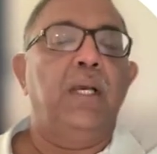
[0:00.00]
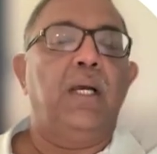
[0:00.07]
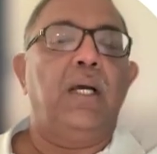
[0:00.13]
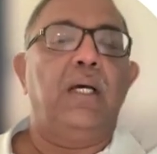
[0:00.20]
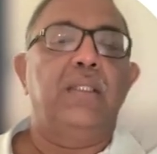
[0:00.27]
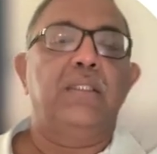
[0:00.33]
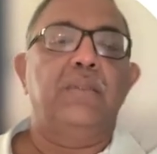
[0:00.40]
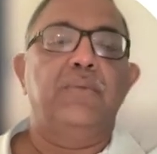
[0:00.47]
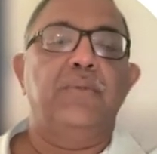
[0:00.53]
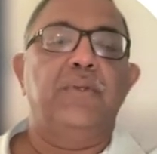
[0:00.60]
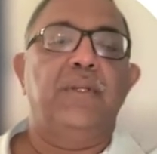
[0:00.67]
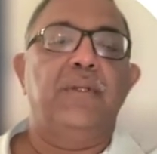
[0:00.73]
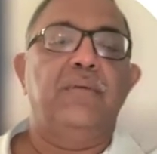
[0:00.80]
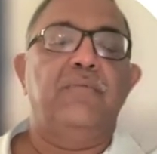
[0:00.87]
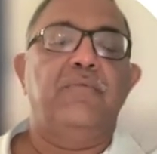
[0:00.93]
are some of
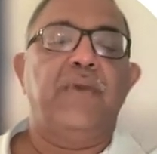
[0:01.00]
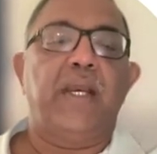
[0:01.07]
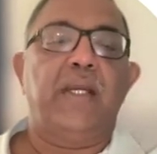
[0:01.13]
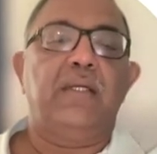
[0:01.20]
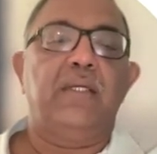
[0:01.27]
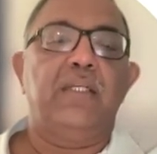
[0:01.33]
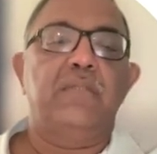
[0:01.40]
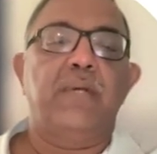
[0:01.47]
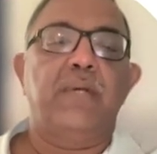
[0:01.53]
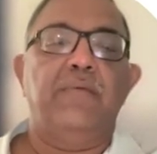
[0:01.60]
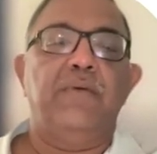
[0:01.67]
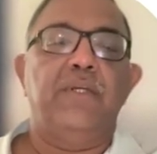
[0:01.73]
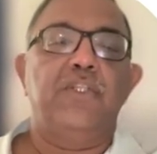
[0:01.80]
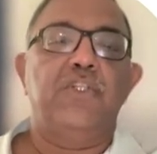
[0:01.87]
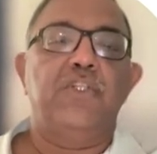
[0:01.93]
the factors by
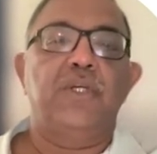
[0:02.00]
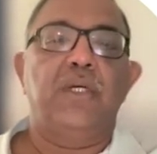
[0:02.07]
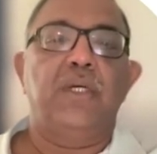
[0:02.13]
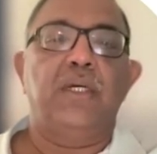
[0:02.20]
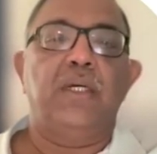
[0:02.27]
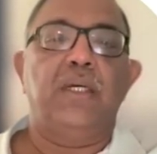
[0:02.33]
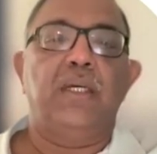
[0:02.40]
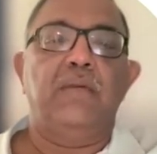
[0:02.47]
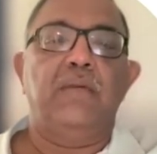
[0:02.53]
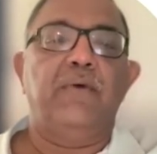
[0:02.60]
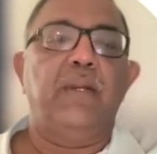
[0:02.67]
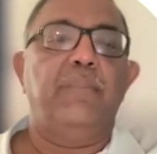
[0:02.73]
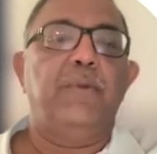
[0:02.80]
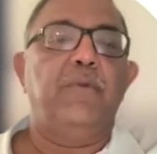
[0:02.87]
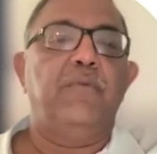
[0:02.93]
which
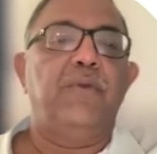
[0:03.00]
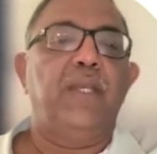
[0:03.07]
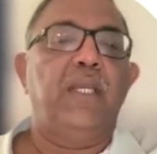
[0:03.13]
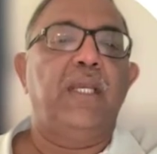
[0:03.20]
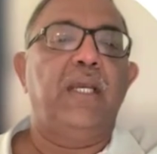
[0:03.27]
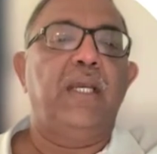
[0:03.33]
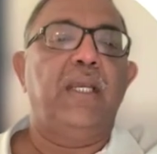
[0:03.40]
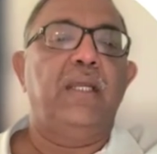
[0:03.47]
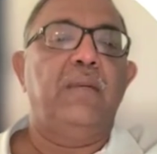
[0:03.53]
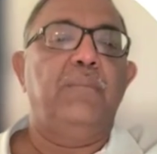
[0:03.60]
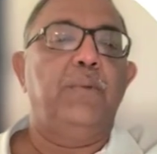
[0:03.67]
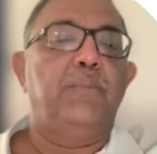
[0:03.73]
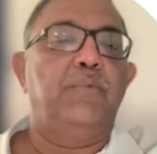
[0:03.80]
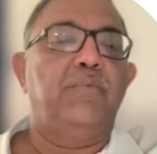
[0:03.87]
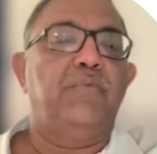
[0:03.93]
development of AKI can
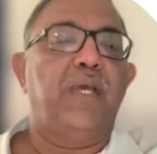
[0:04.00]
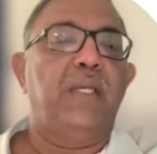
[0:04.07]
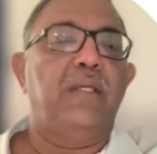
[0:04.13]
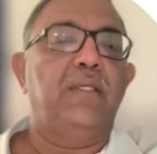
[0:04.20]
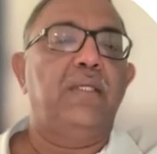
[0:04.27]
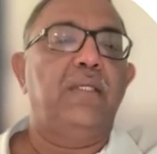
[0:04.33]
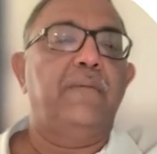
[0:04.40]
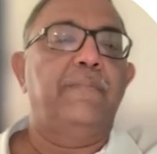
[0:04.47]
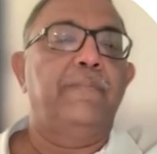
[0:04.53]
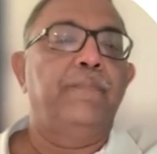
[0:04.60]
be prevented.